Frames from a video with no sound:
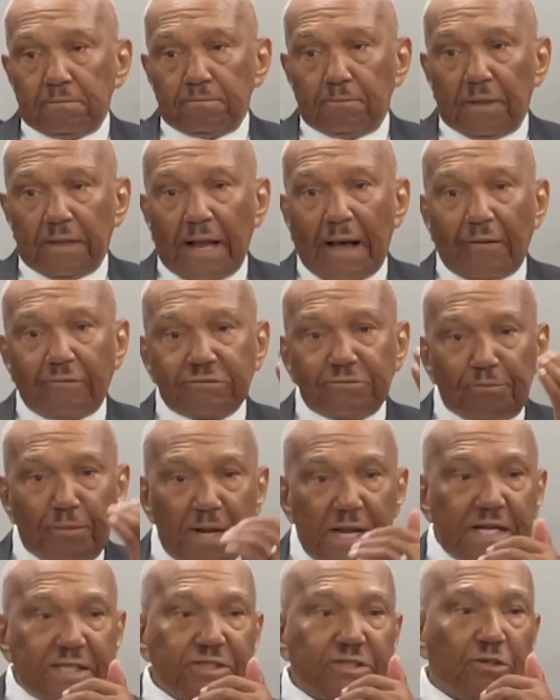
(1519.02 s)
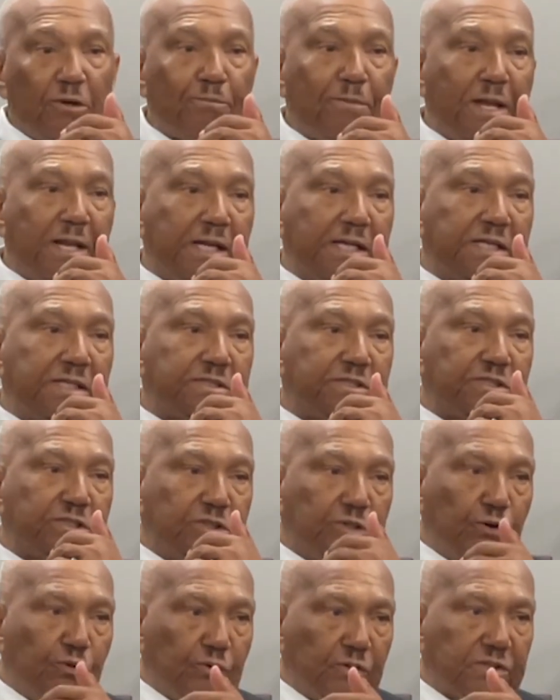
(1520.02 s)
But I was bringing so many
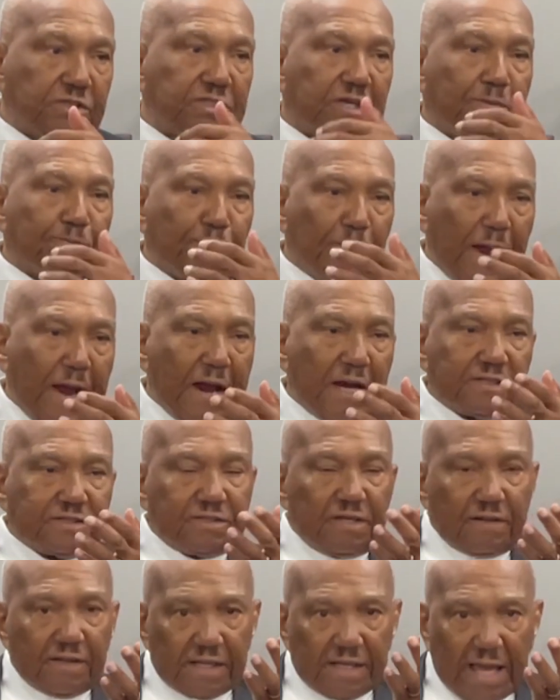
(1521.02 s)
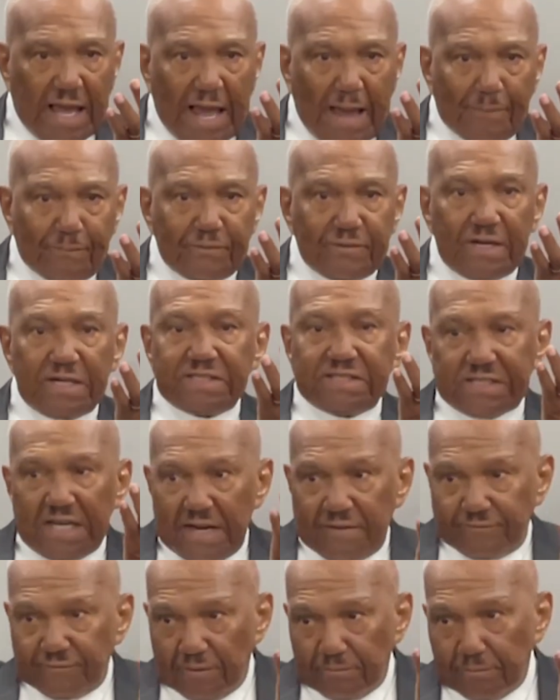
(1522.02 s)
students and parents to the campus, they
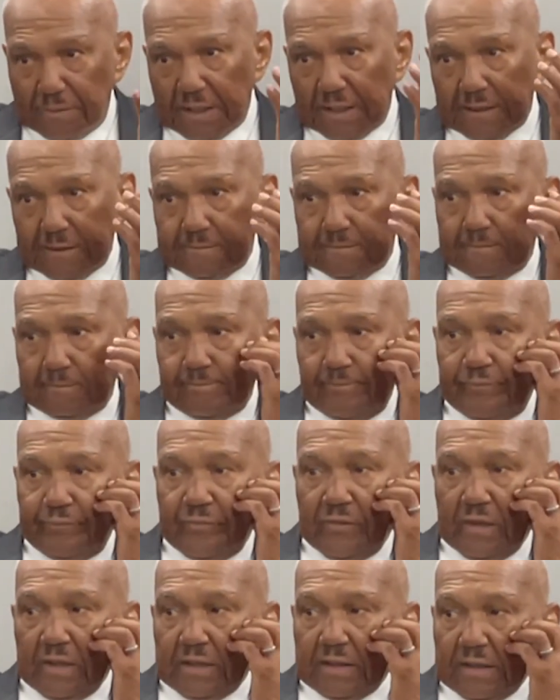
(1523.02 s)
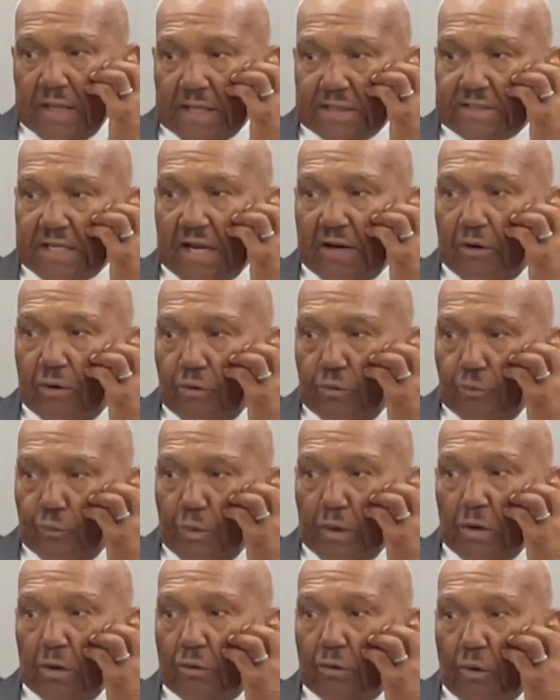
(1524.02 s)
sent for me. They said,
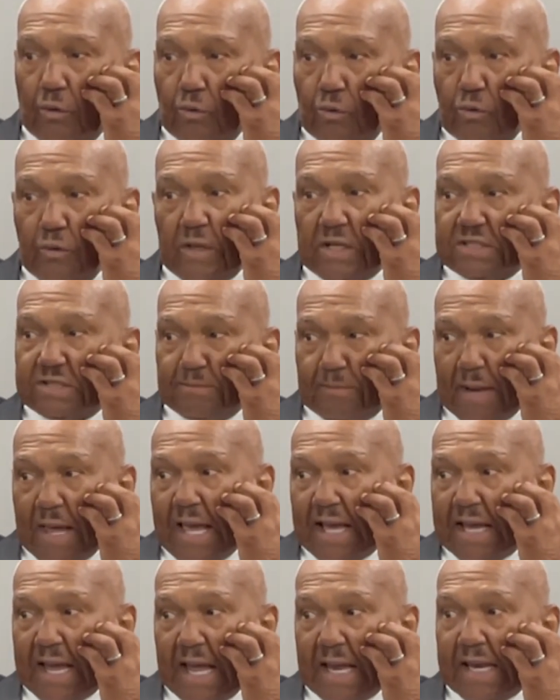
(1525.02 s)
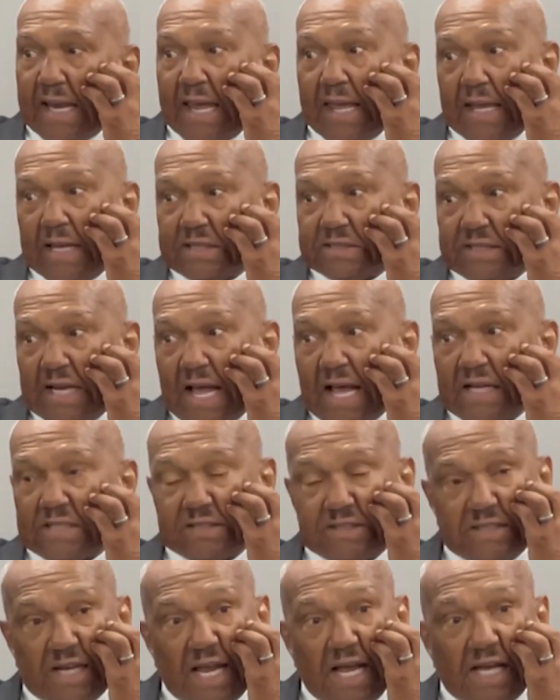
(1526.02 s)
we don't know who this black guy that is
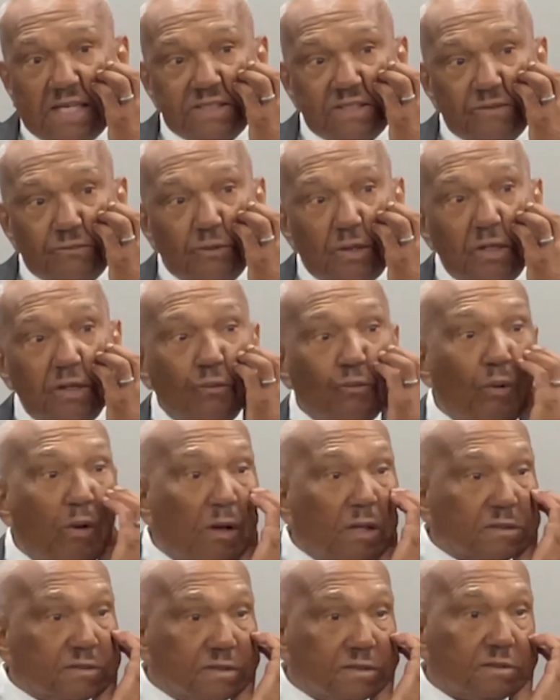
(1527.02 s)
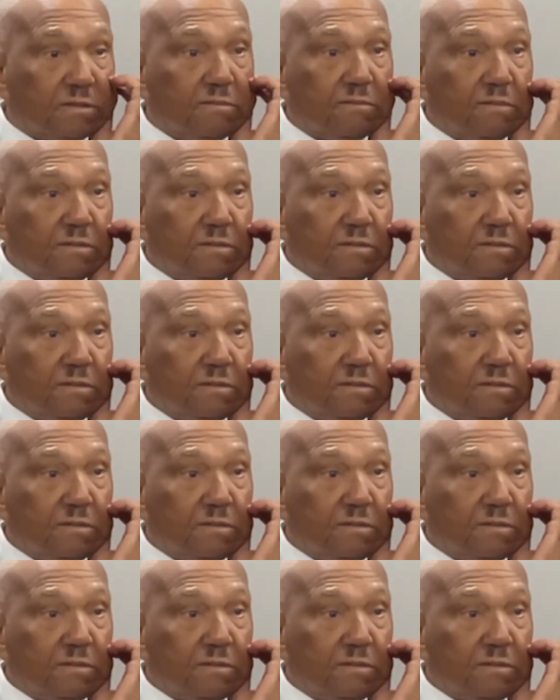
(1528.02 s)
downstairs or what he wants.